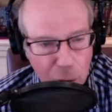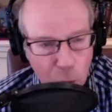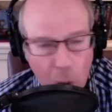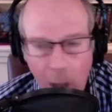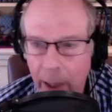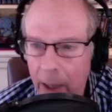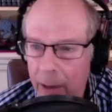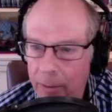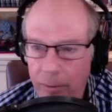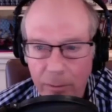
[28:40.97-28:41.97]
want to
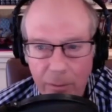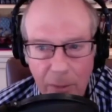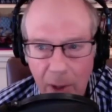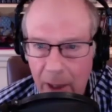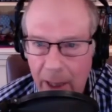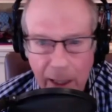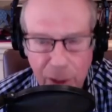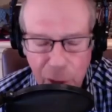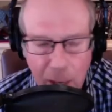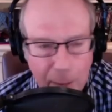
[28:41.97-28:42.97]
get a
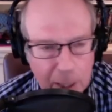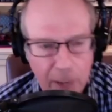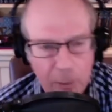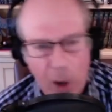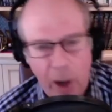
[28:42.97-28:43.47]
job, get a part,